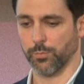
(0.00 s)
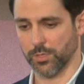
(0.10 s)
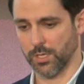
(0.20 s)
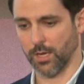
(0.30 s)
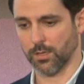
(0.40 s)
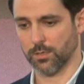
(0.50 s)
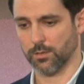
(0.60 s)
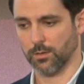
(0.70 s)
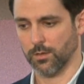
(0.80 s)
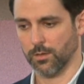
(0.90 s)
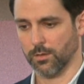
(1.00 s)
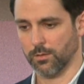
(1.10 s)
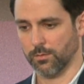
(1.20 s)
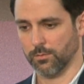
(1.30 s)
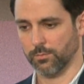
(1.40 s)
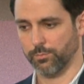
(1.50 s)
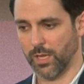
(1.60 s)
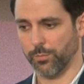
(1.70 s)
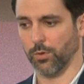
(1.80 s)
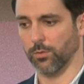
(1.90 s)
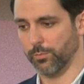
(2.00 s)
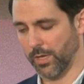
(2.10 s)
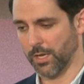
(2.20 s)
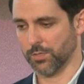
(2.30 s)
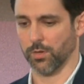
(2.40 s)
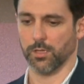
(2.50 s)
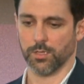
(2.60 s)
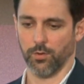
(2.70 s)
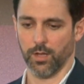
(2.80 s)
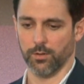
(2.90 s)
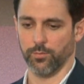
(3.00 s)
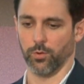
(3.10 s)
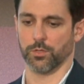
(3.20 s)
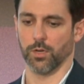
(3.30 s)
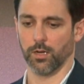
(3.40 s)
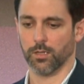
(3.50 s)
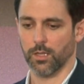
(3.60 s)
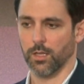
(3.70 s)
to protect people, pedestrians, around a fork truck.